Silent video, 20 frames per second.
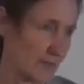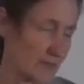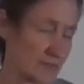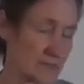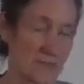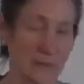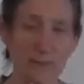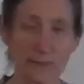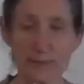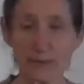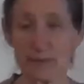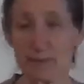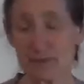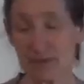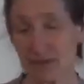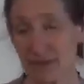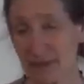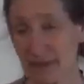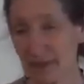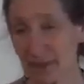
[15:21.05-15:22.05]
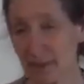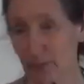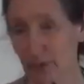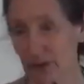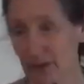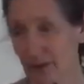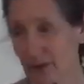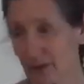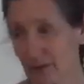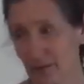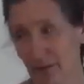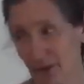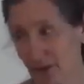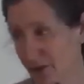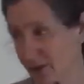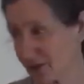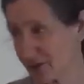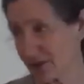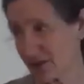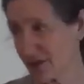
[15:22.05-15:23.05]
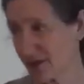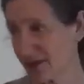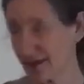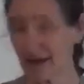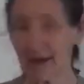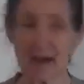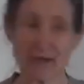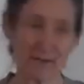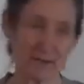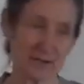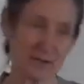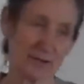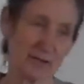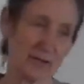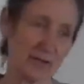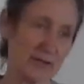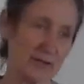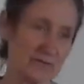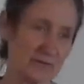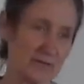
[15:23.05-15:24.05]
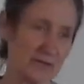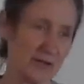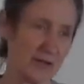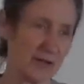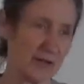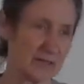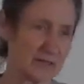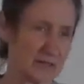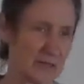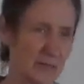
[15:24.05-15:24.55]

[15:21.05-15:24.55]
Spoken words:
Some people sleep with them. You can certainly have it on overnight.